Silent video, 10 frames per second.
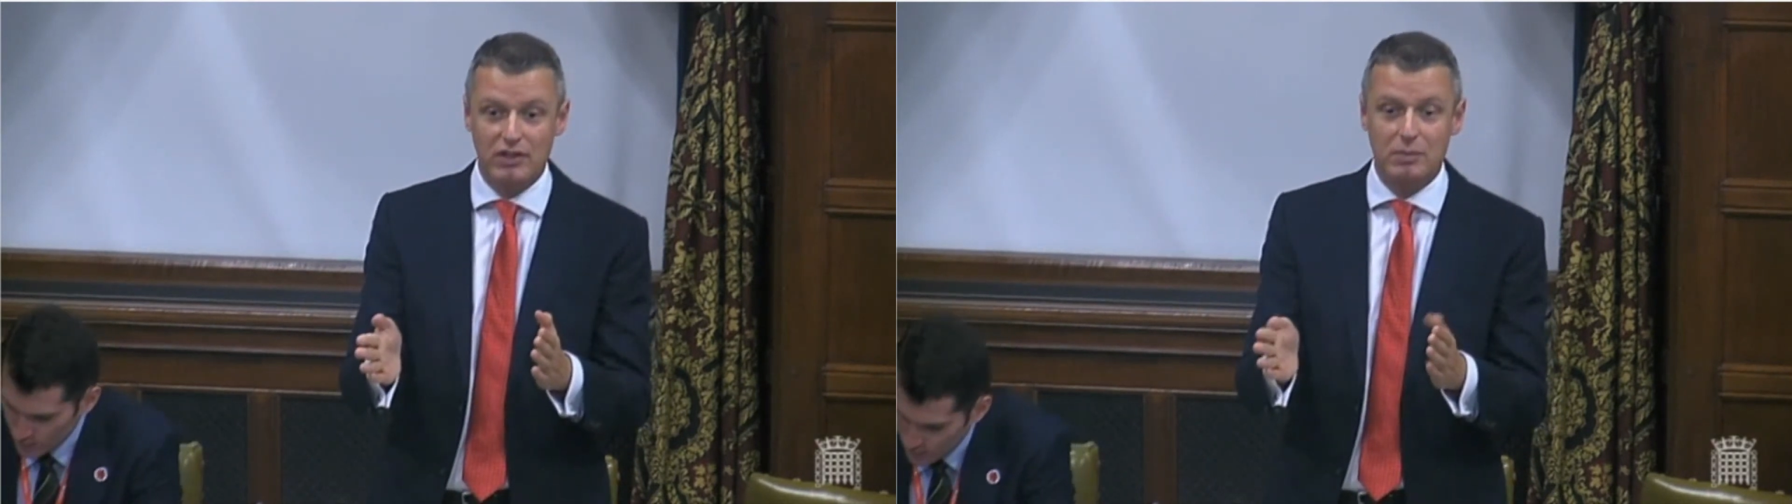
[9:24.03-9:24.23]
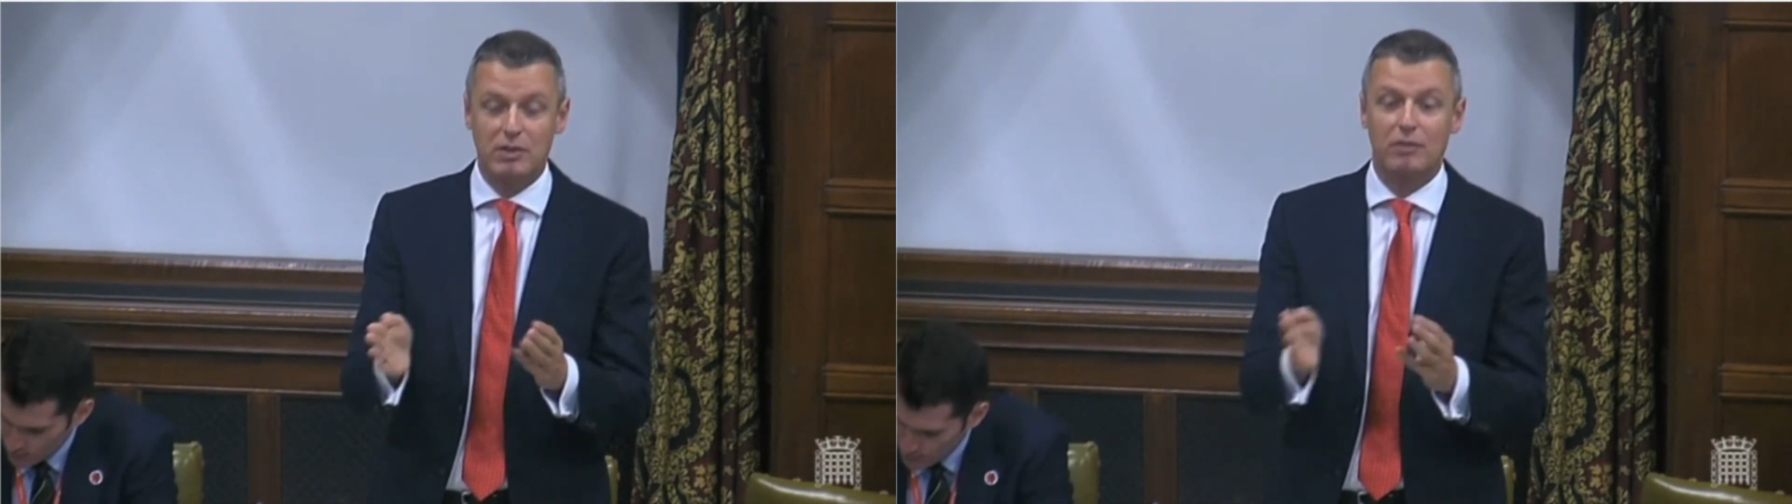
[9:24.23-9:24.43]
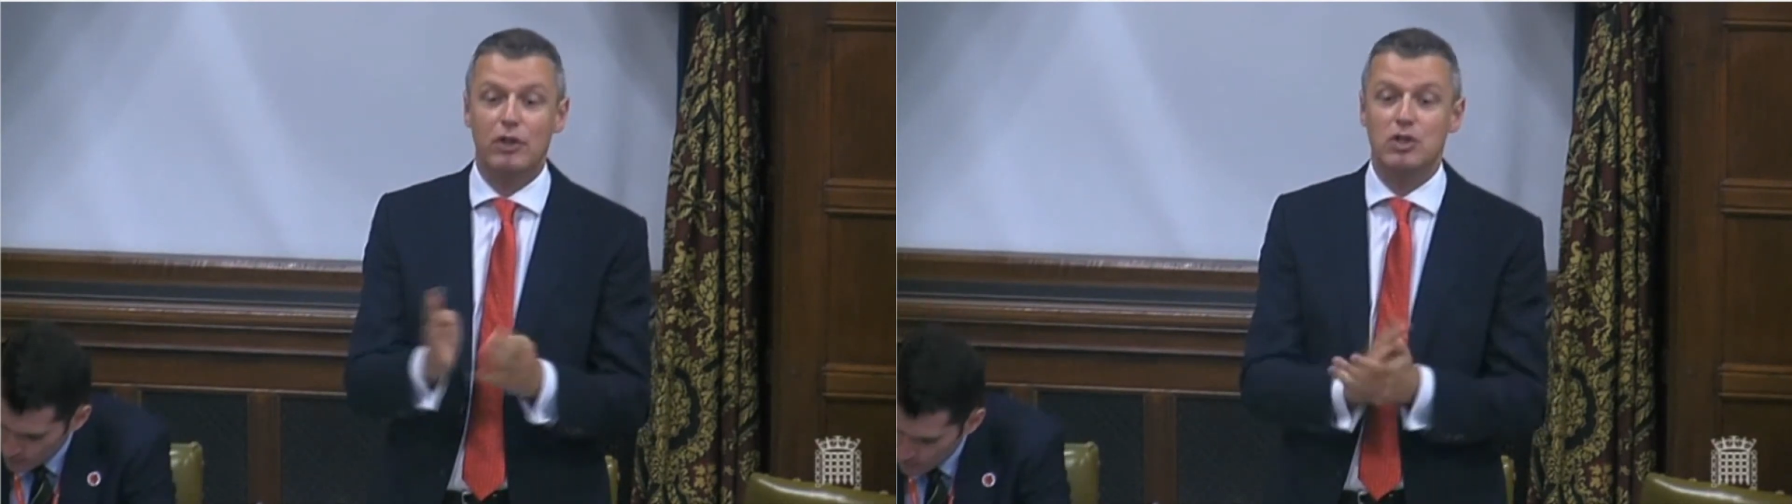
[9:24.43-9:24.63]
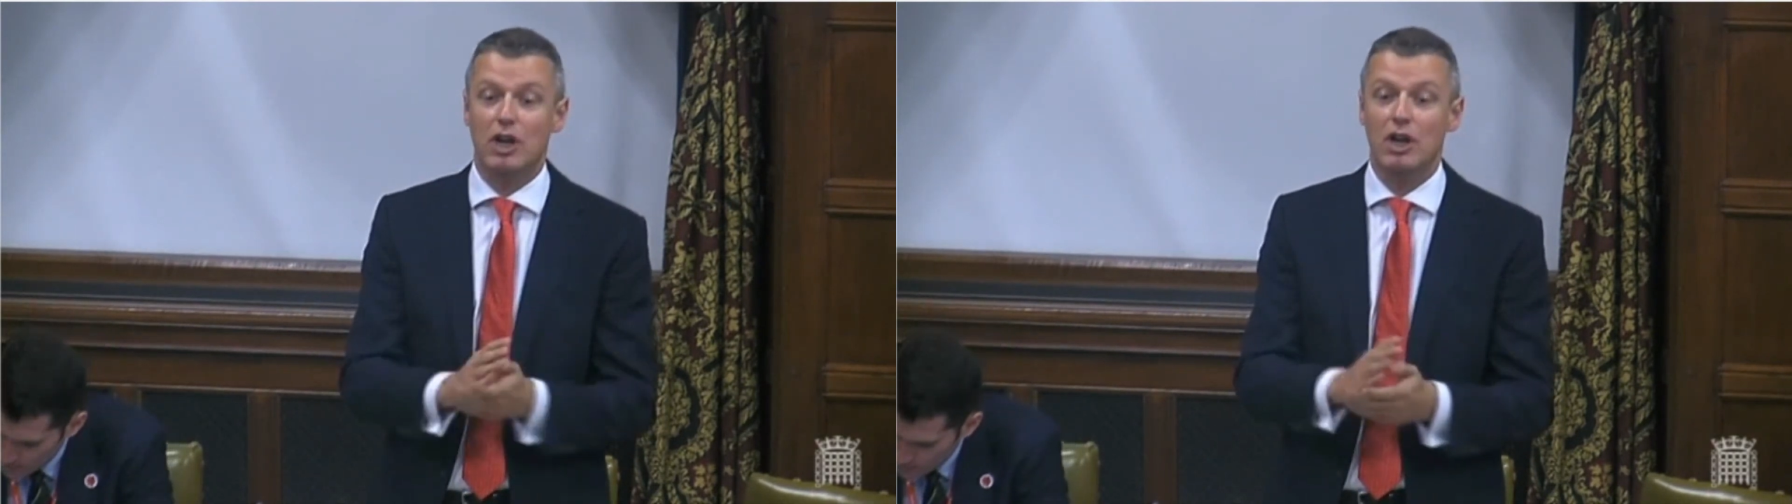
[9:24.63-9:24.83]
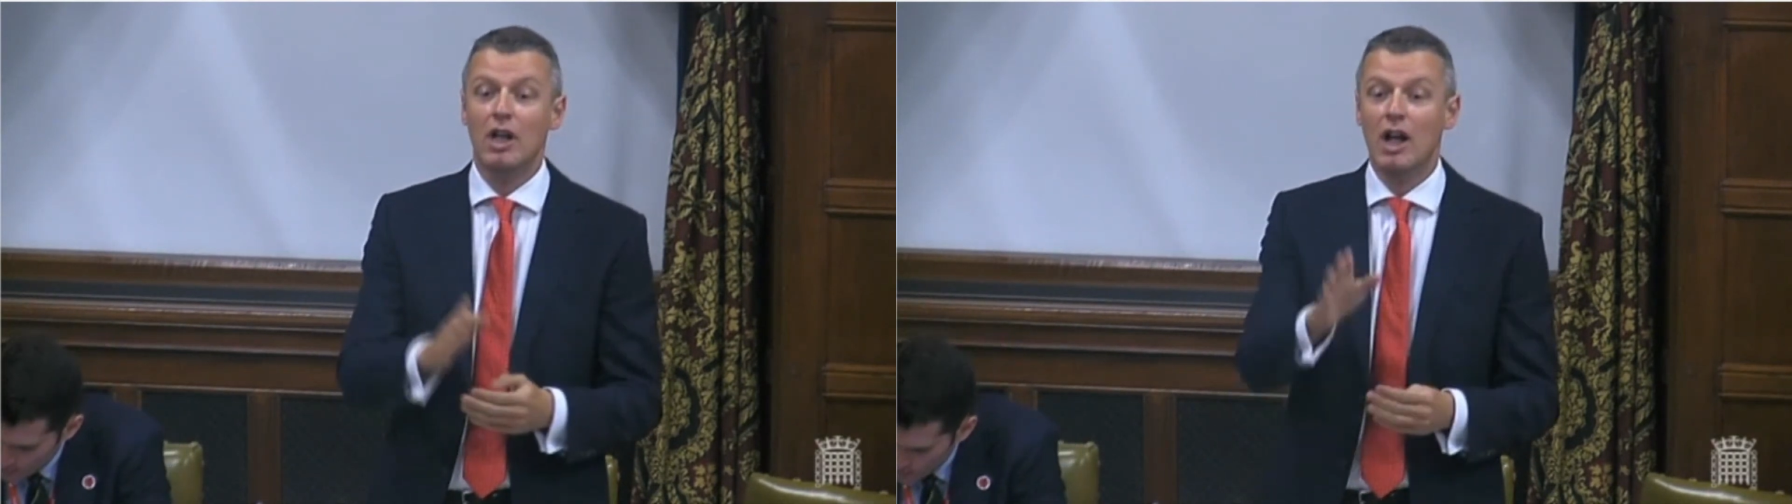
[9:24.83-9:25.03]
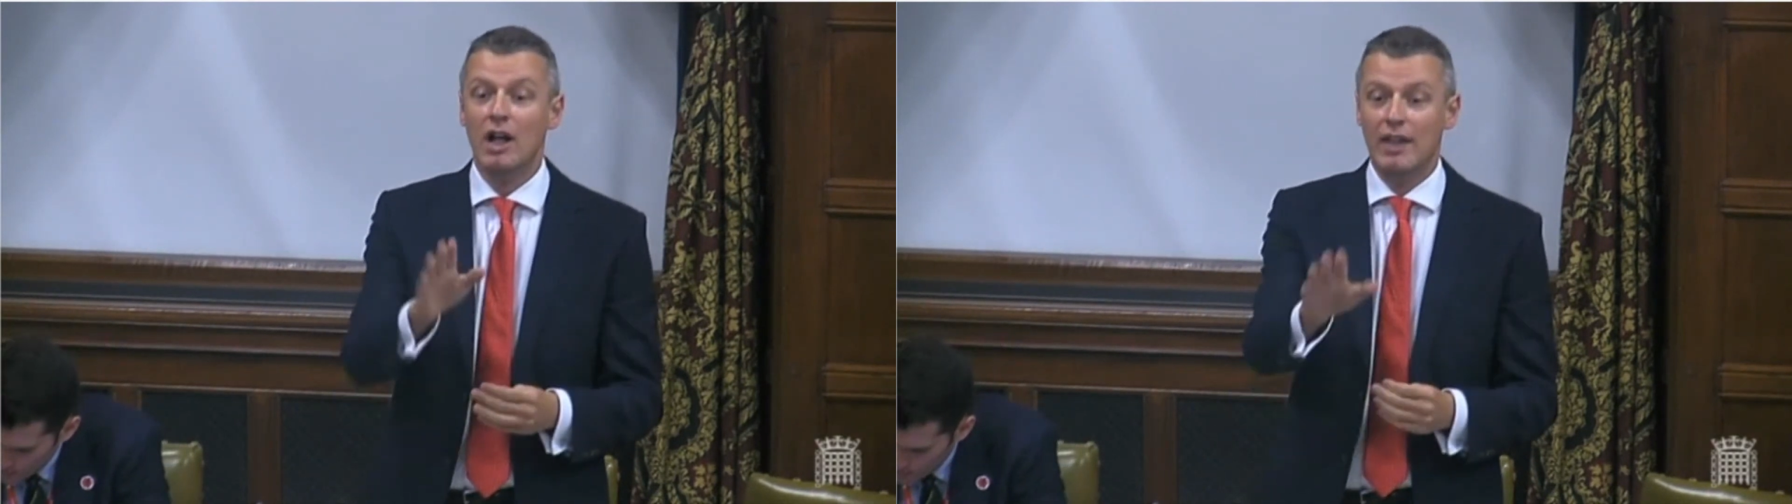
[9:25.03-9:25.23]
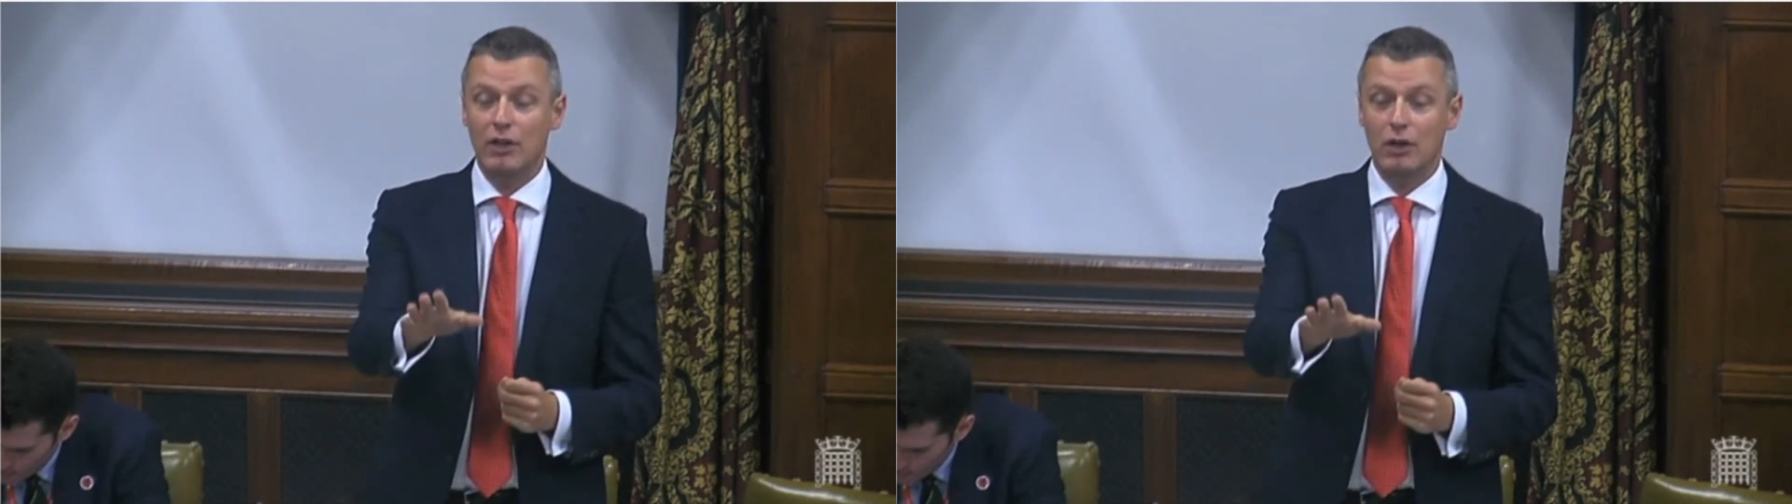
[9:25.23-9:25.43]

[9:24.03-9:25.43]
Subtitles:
ships in the future. Now,